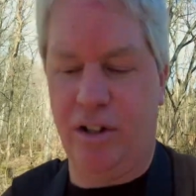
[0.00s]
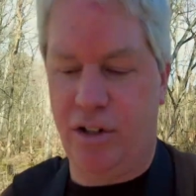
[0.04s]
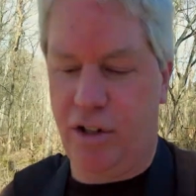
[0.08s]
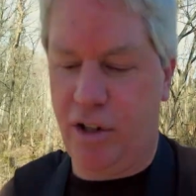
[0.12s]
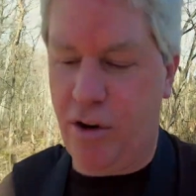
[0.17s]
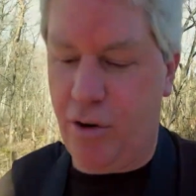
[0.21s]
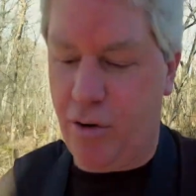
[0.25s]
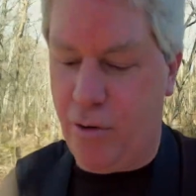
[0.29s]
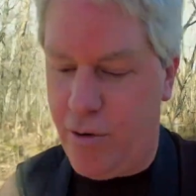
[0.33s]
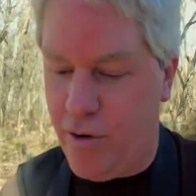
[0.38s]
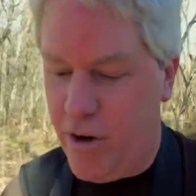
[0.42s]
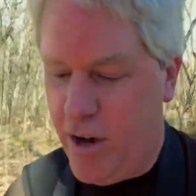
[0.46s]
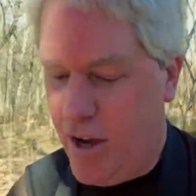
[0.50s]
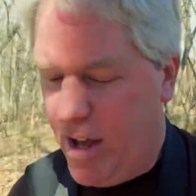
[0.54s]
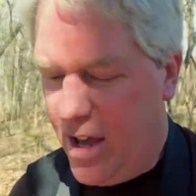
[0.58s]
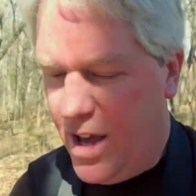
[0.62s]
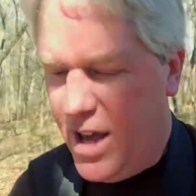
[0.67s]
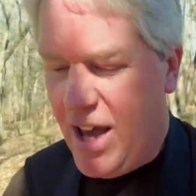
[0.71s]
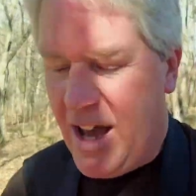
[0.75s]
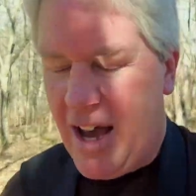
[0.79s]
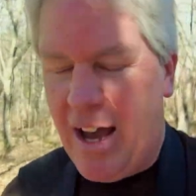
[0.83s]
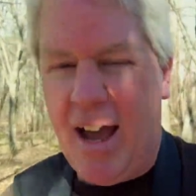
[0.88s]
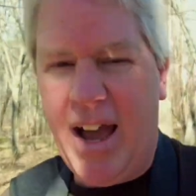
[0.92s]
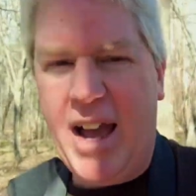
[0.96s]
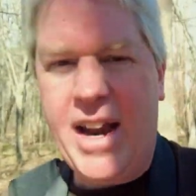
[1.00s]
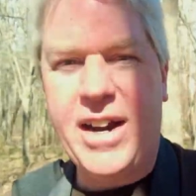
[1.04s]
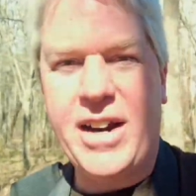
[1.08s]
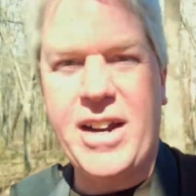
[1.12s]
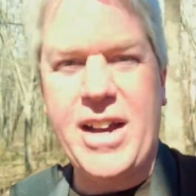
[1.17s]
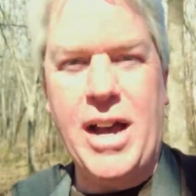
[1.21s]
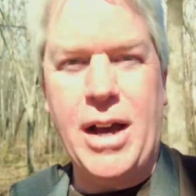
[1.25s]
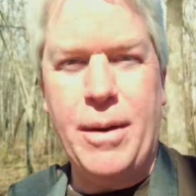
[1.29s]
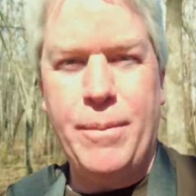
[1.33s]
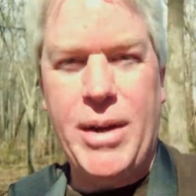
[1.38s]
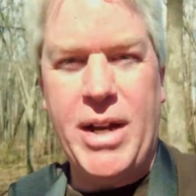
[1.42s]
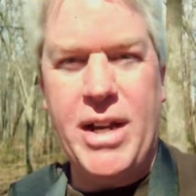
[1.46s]
So I had a
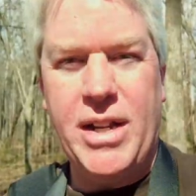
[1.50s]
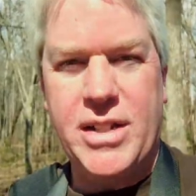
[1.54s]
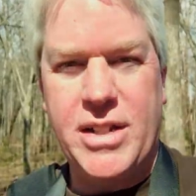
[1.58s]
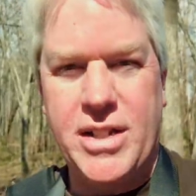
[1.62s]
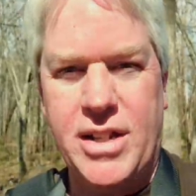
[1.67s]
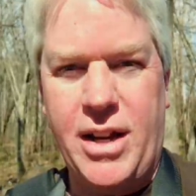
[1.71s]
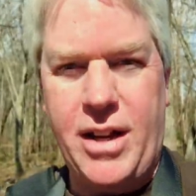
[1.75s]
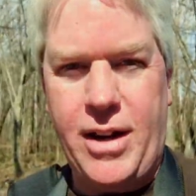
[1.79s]
comment.